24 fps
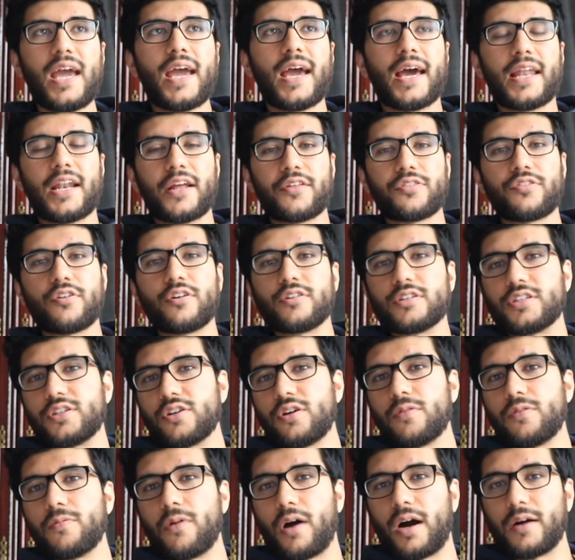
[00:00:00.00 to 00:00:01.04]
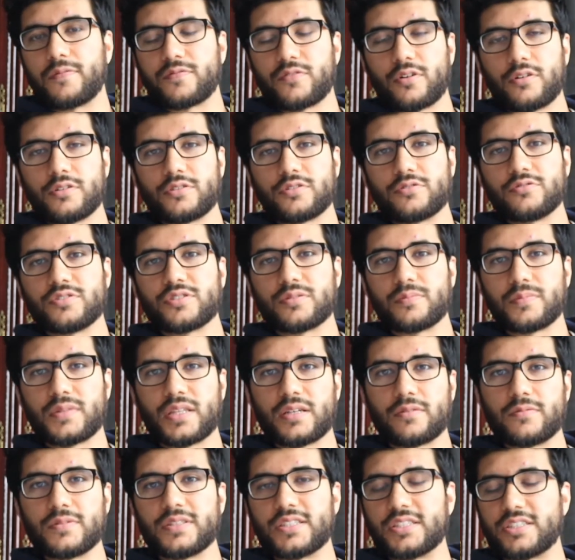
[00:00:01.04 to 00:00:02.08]
And I thought, you know what, I've got to do
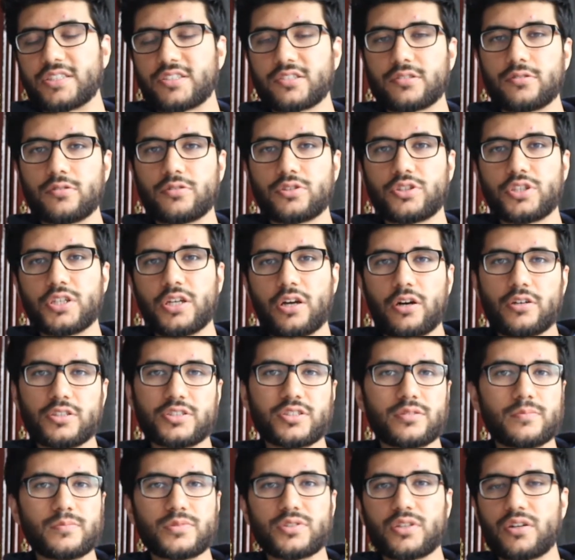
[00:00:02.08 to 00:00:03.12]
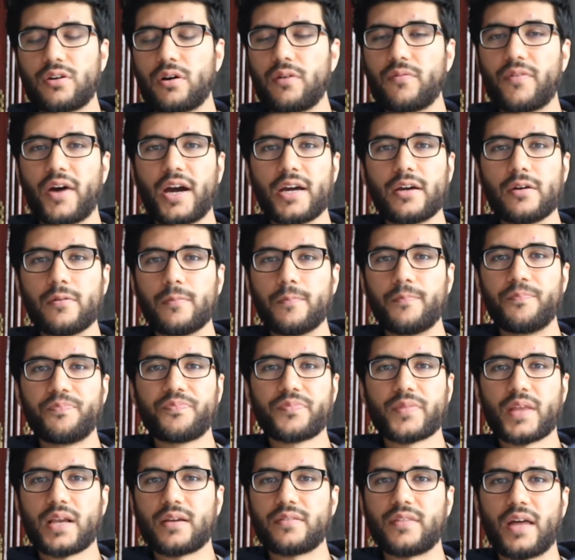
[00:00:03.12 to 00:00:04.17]
something with the slushy or some sort of item
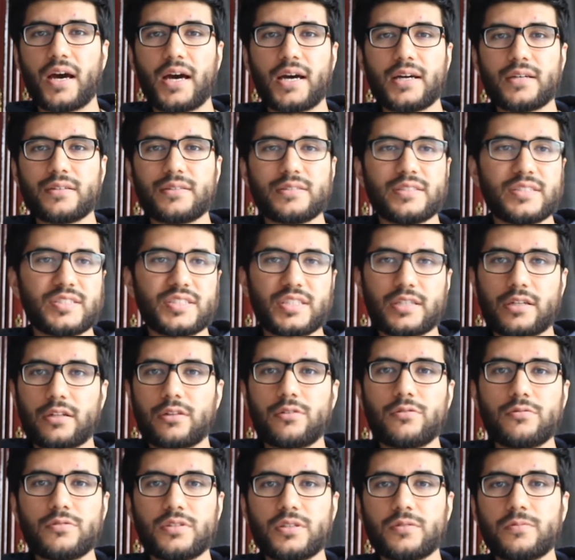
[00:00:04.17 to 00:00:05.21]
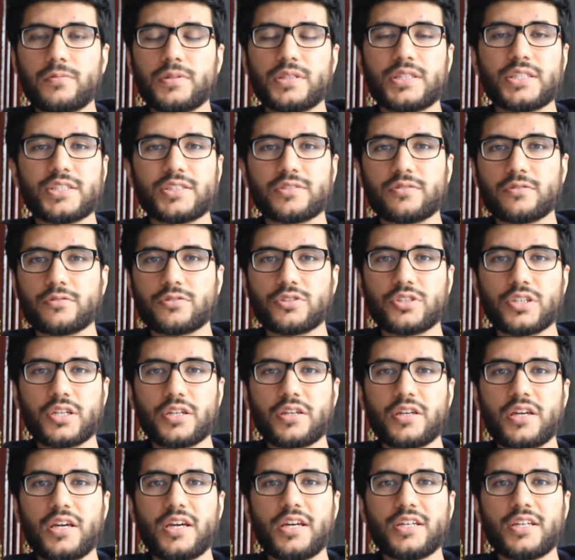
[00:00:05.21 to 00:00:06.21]
that is included with the slushy.